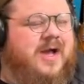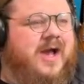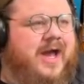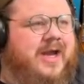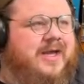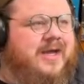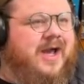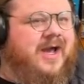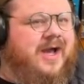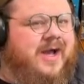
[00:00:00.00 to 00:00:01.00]

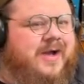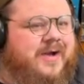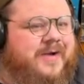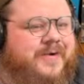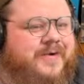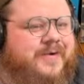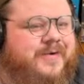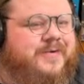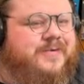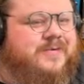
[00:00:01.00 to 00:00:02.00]

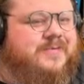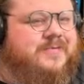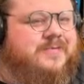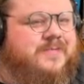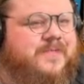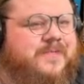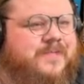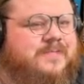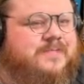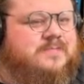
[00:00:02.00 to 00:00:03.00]

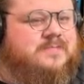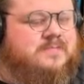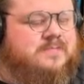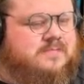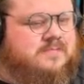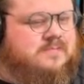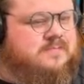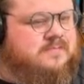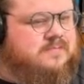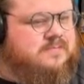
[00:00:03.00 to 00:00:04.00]

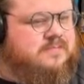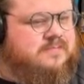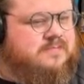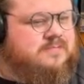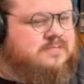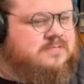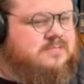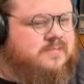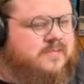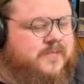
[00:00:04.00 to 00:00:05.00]

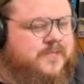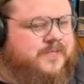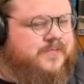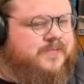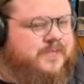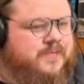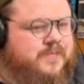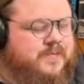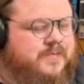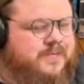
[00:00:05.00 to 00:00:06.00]

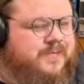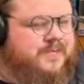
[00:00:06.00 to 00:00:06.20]
[no speech]